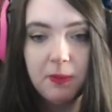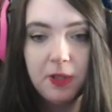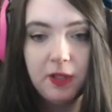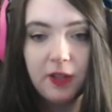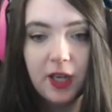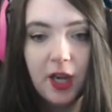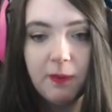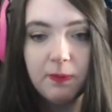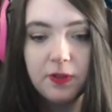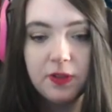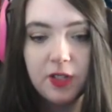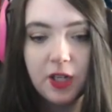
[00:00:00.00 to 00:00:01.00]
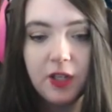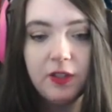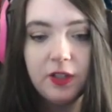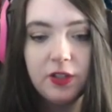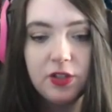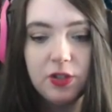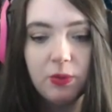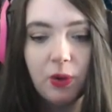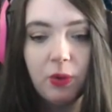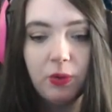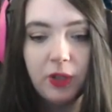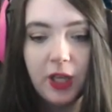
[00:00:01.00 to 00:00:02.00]
Maybe, like I'm stunned to
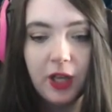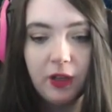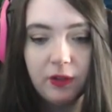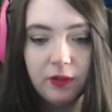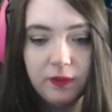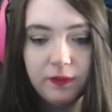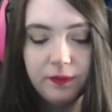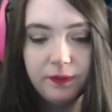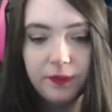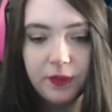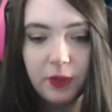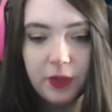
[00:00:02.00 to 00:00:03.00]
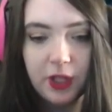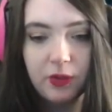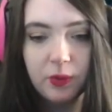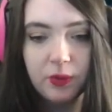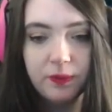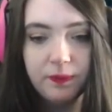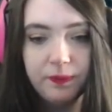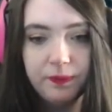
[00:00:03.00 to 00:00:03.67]
holy hell. Okay, cool.